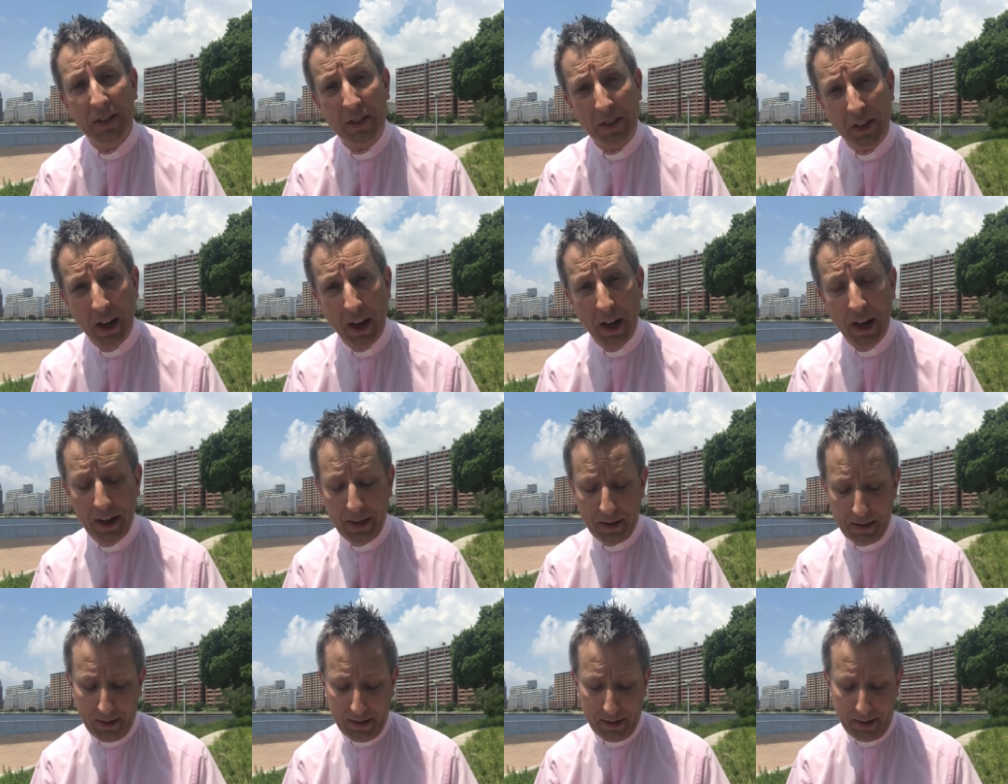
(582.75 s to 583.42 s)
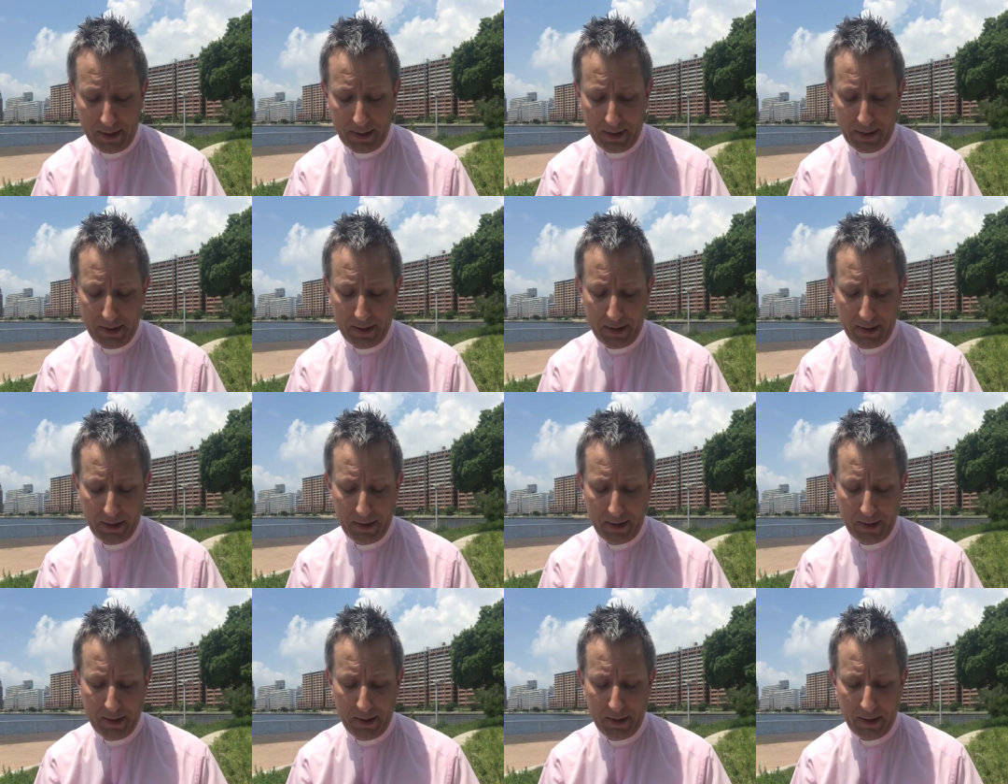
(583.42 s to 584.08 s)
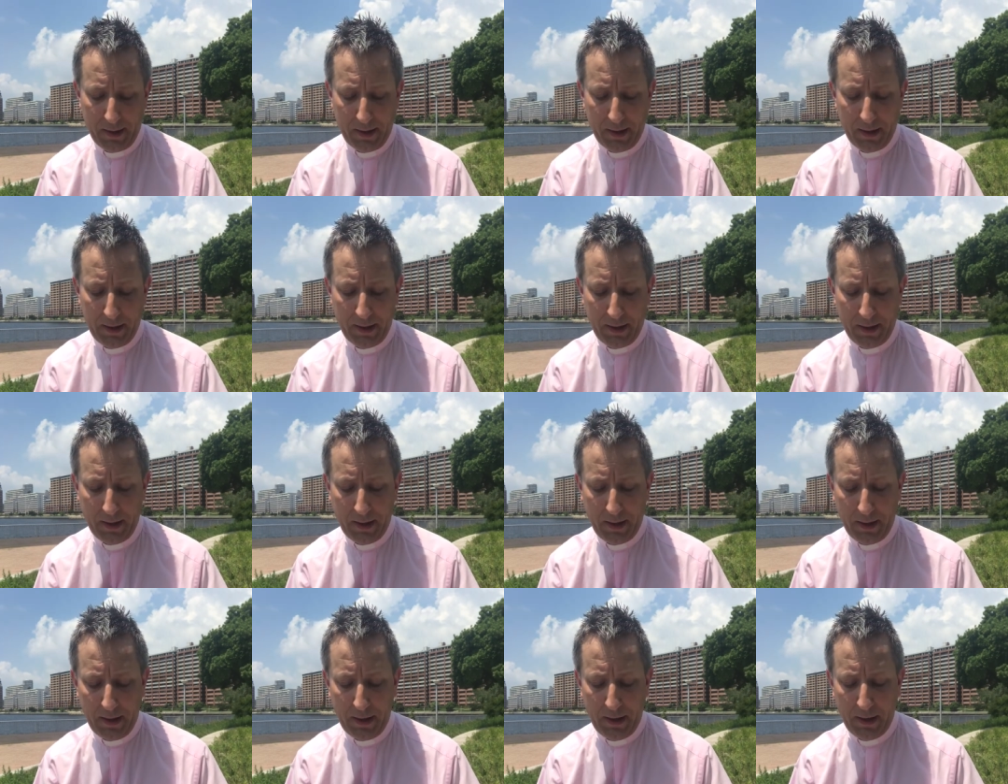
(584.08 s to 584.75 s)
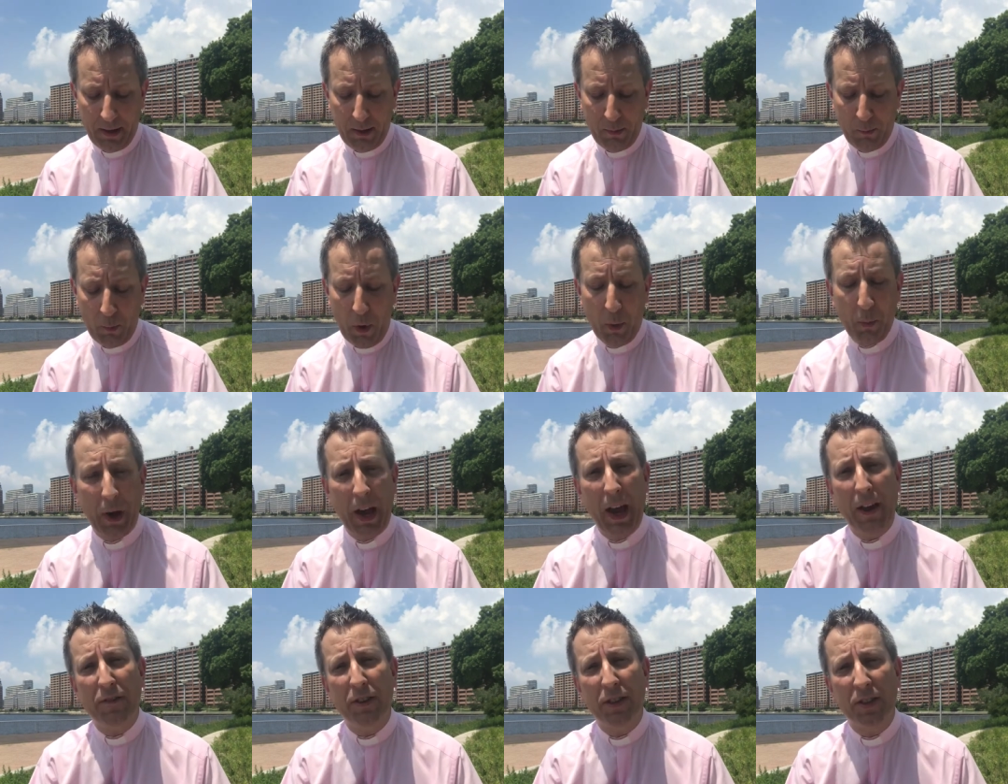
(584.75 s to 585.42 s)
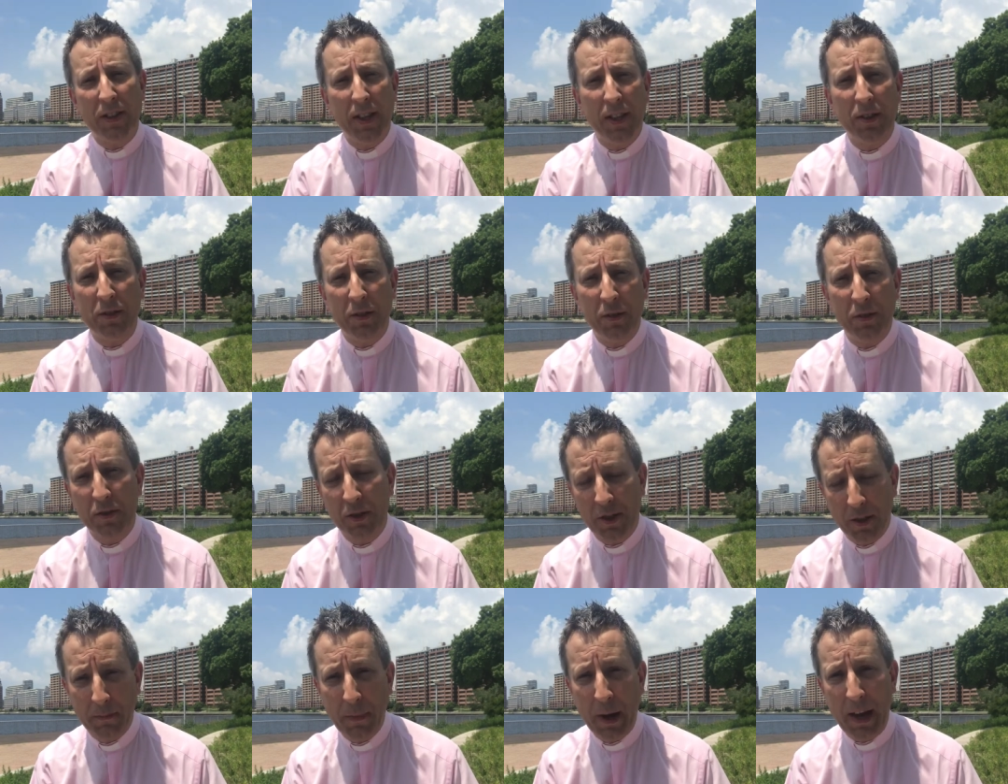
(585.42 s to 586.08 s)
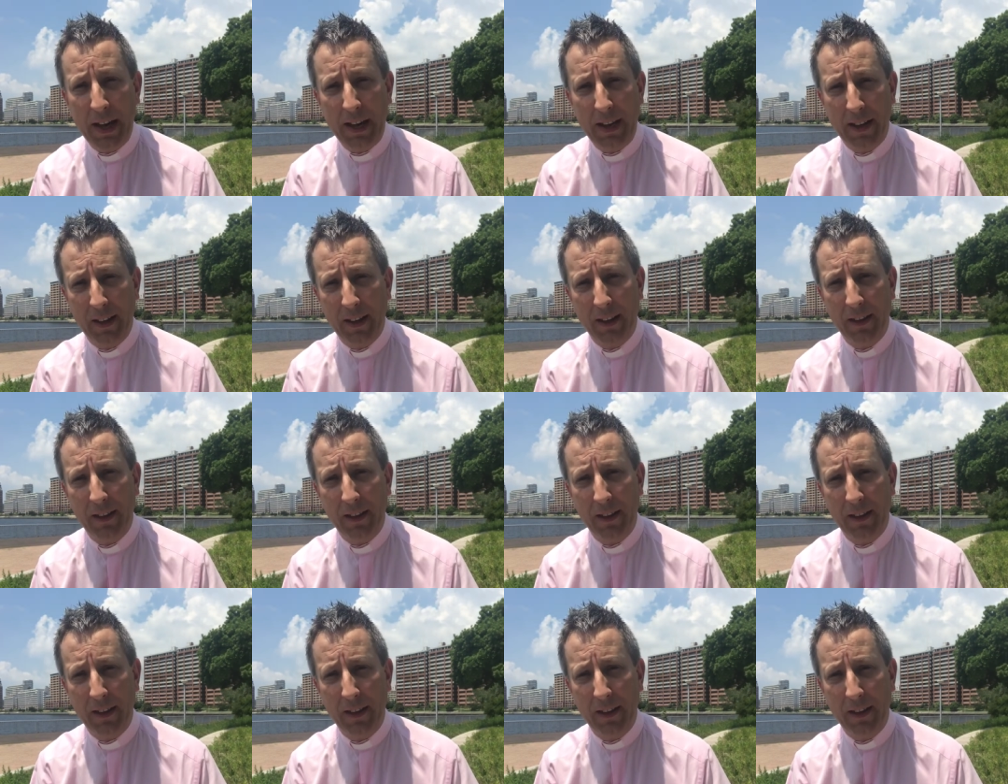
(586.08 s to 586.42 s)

guidance when we have decisions to make.